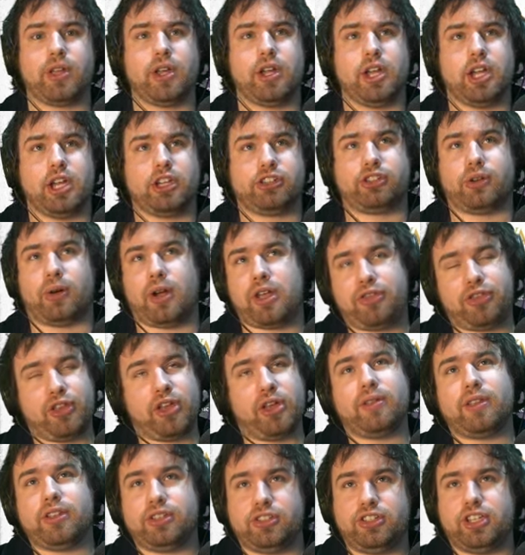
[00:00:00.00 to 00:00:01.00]
So I think
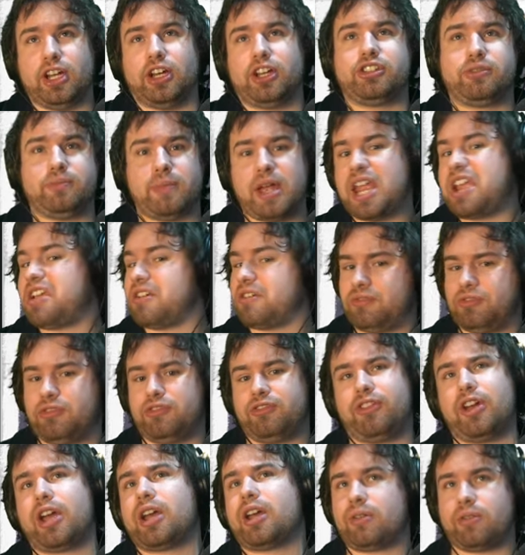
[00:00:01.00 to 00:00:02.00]
this does make
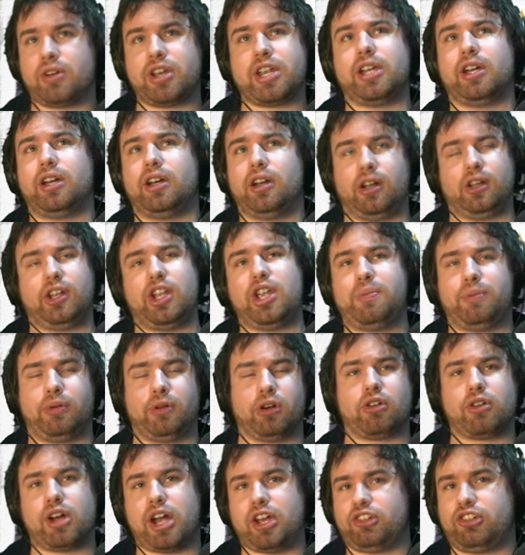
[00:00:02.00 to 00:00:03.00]
very early
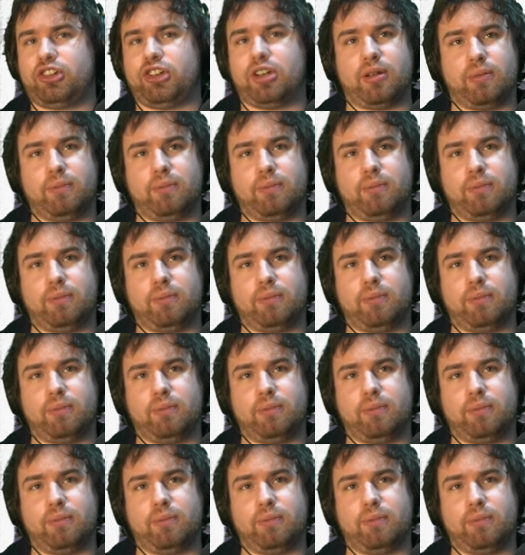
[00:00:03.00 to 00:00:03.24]
progression